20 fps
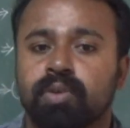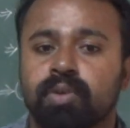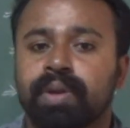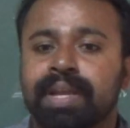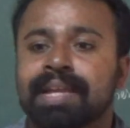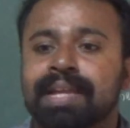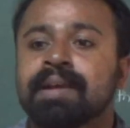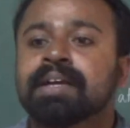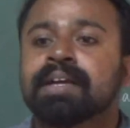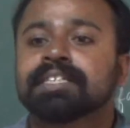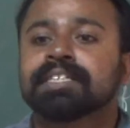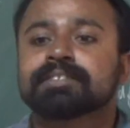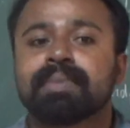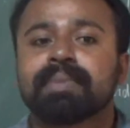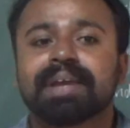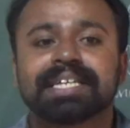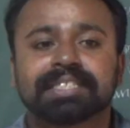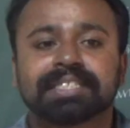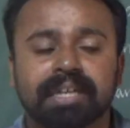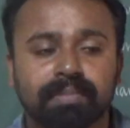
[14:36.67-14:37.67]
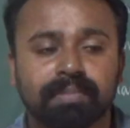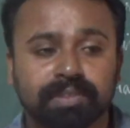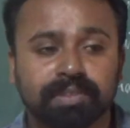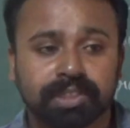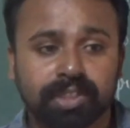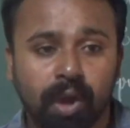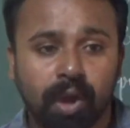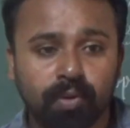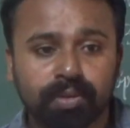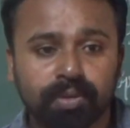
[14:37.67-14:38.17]
Okay, so making some
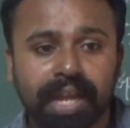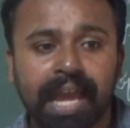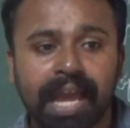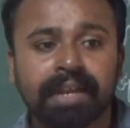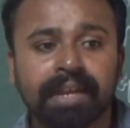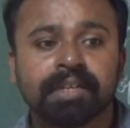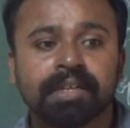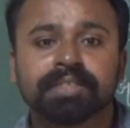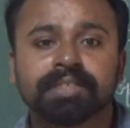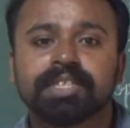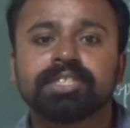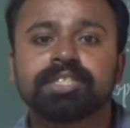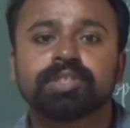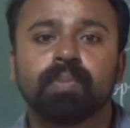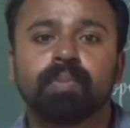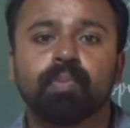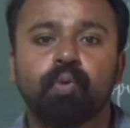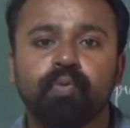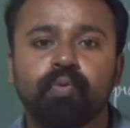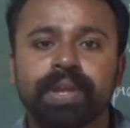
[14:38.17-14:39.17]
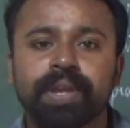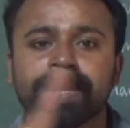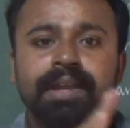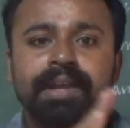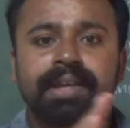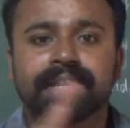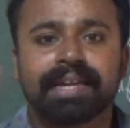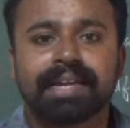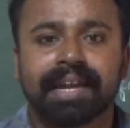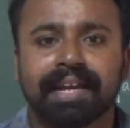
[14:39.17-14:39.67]
sound and just moving
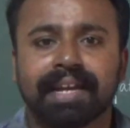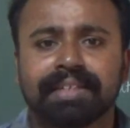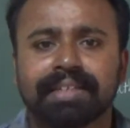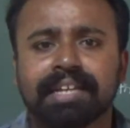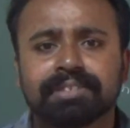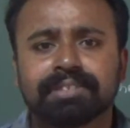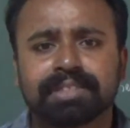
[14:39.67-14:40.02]
here and there.